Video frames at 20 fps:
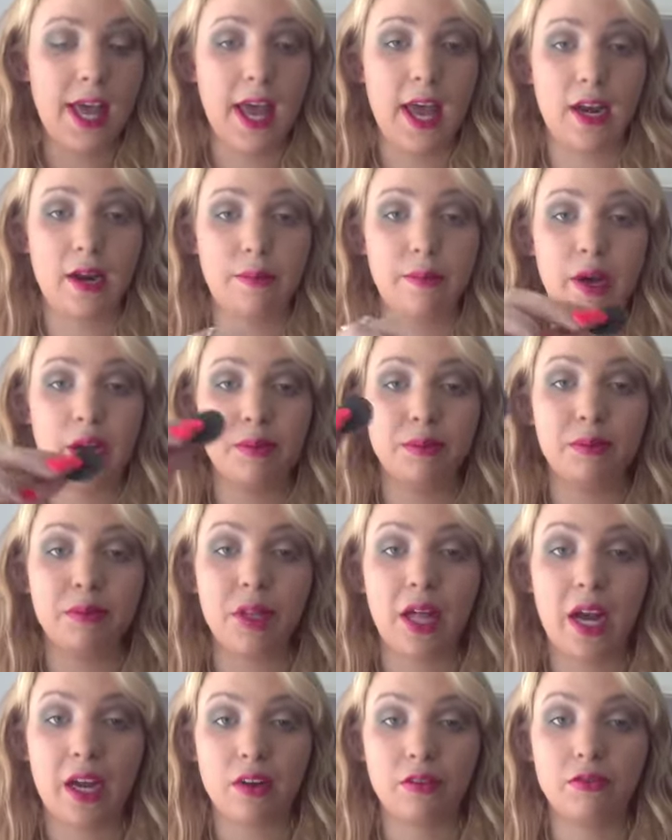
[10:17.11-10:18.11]
and a matte
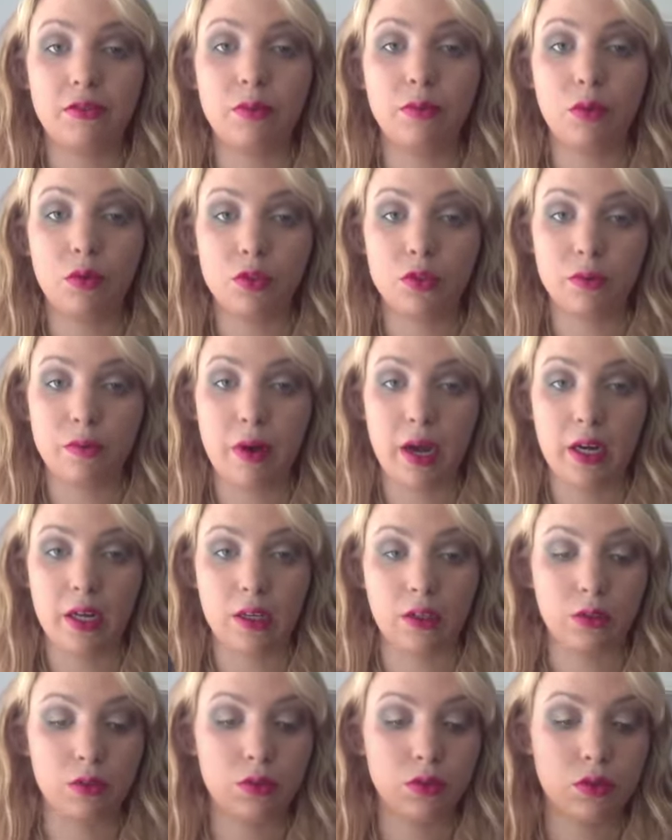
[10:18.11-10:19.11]
black for more dramatic
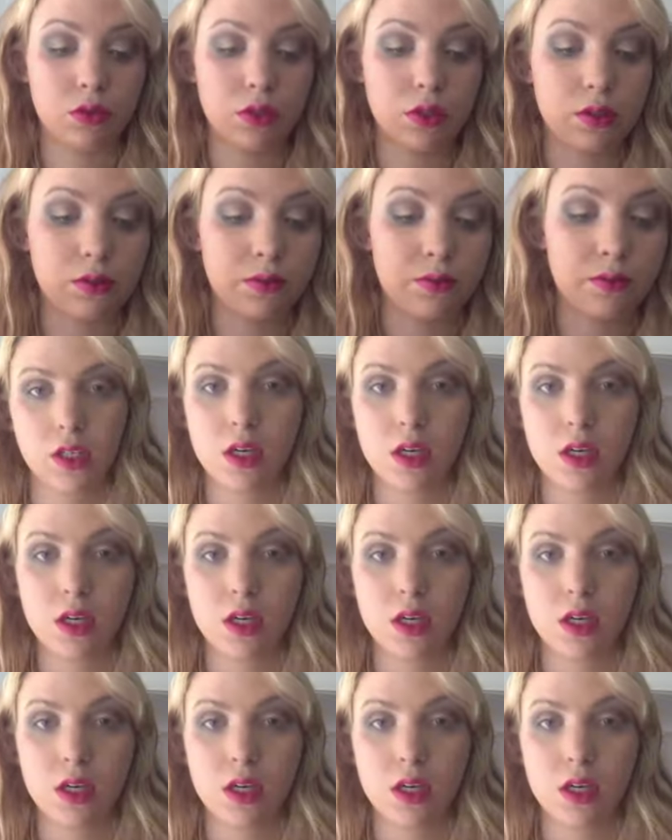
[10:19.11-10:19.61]
looks.